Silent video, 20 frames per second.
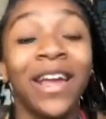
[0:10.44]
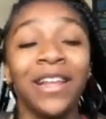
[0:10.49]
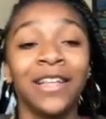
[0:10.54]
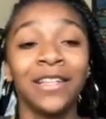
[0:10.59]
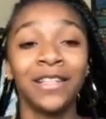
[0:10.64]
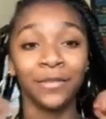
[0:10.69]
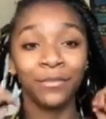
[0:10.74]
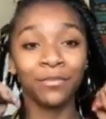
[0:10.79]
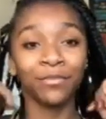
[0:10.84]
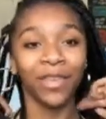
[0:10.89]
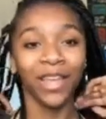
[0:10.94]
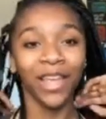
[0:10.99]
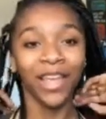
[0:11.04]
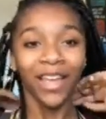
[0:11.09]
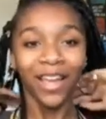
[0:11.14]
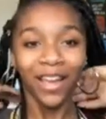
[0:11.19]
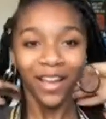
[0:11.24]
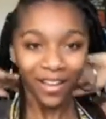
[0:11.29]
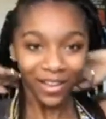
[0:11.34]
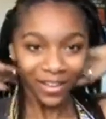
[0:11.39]
It is
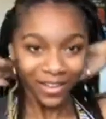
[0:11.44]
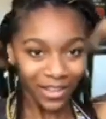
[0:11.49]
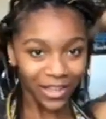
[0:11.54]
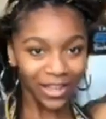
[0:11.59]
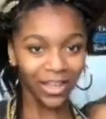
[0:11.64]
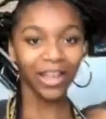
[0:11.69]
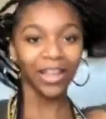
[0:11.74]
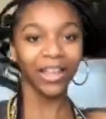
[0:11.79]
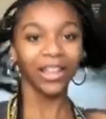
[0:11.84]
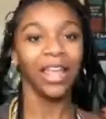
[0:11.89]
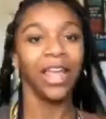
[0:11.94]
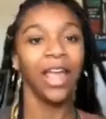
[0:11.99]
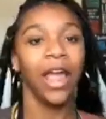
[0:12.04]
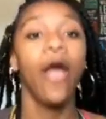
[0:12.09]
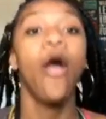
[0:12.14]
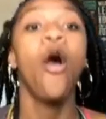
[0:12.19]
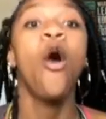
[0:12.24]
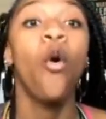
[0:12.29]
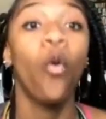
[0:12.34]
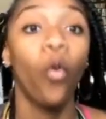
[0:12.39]
me, Akili
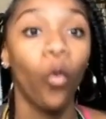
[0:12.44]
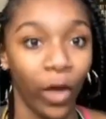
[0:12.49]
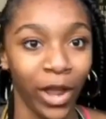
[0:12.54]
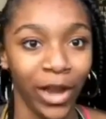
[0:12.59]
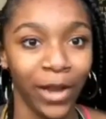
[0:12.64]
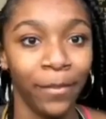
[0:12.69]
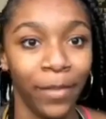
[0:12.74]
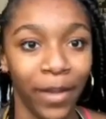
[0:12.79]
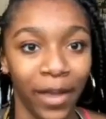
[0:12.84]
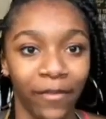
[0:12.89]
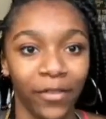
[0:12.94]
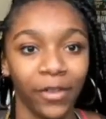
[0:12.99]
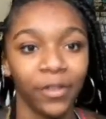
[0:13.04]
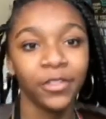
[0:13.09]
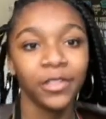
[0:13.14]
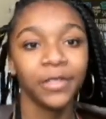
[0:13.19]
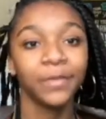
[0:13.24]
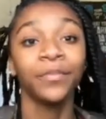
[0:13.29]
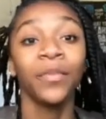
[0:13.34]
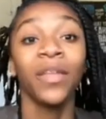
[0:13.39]

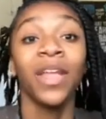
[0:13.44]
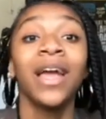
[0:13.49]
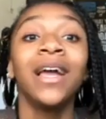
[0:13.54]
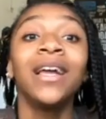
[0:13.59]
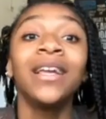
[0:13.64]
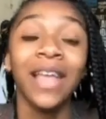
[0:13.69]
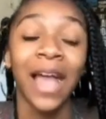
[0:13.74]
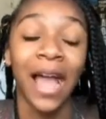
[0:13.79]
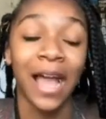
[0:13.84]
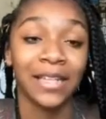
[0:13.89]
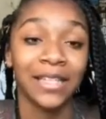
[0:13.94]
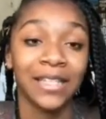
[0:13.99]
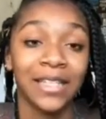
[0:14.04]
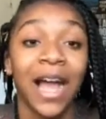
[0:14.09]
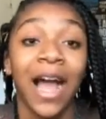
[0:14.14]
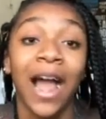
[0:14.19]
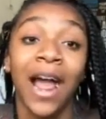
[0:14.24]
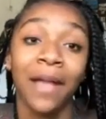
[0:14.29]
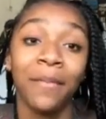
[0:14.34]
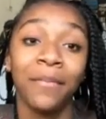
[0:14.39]
Wynn-Beavers.
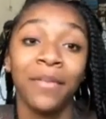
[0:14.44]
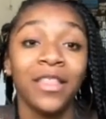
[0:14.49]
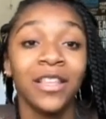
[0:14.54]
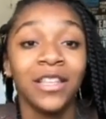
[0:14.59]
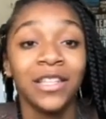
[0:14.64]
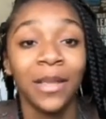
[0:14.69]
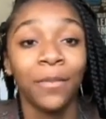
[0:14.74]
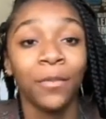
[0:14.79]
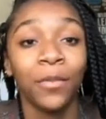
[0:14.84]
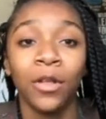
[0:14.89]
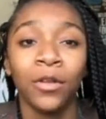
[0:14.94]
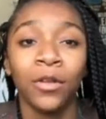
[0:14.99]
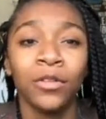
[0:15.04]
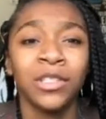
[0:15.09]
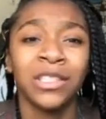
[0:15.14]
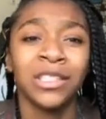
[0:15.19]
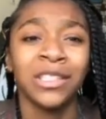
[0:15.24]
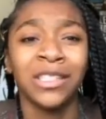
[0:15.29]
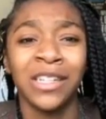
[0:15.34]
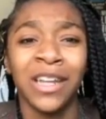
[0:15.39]
Yes, I am in the same
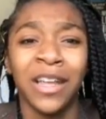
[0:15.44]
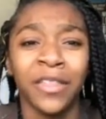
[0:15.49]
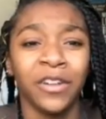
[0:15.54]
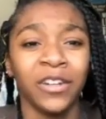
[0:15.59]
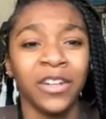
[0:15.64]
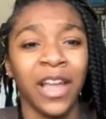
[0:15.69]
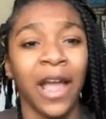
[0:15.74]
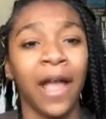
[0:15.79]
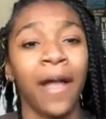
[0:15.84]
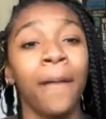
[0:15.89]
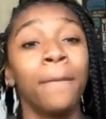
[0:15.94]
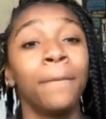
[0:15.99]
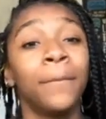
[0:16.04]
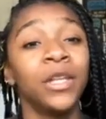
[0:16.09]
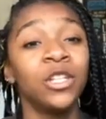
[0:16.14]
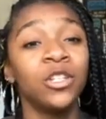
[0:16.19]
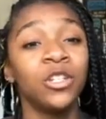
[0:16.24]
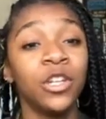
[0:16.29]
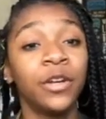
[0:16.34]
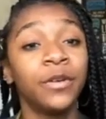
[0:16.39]
clothes as another day,
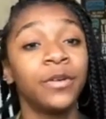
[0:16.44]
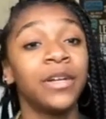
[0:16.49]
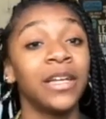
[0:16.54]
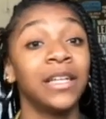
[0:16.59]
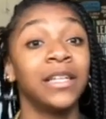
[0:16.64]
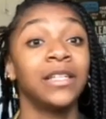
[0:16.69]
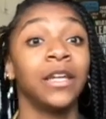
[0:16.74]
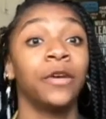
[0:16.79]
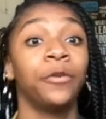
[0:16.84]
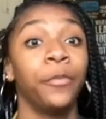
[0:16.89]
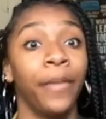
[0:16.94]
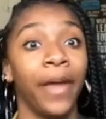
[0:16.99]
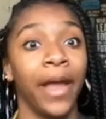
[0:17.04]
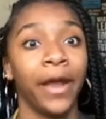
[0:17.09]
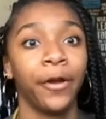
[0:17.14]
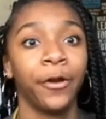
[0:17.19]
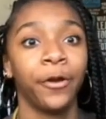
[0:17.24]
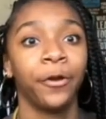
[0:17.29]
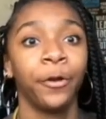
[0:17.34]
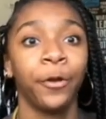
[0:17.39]
but you know, it don't
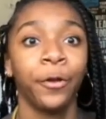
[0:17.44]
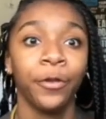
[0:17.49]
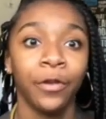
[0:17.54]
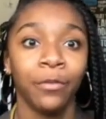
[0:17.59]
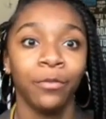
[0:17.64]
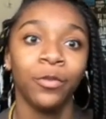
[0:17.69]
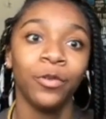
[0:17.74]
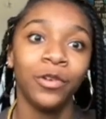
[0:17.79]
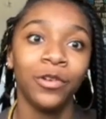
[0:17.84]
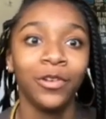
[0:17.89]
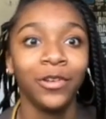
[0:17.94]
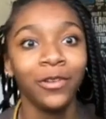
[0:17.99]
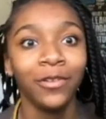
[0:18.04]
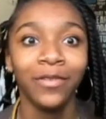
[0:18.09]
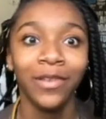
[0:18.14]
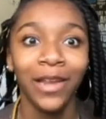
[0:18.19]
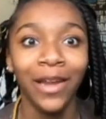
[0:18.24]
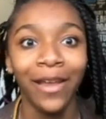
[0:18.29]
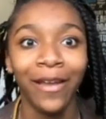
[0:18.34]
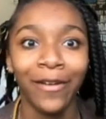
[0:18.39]
matter because I'm doing two
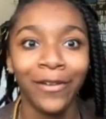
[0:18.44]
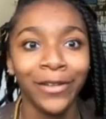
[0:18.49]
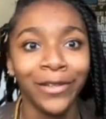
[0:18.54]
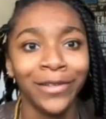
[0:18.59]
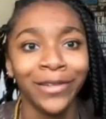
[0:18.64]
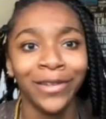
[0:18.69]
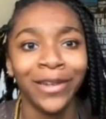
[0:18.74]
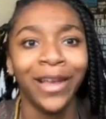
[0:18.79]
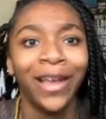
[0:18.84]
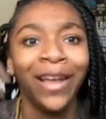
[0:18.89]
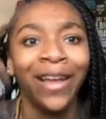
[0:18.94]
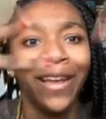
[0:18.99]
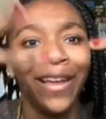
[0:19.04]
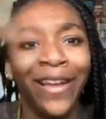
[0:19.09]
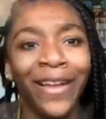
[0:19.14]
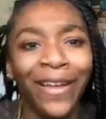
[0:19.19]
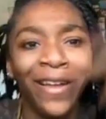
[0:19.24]
videos today.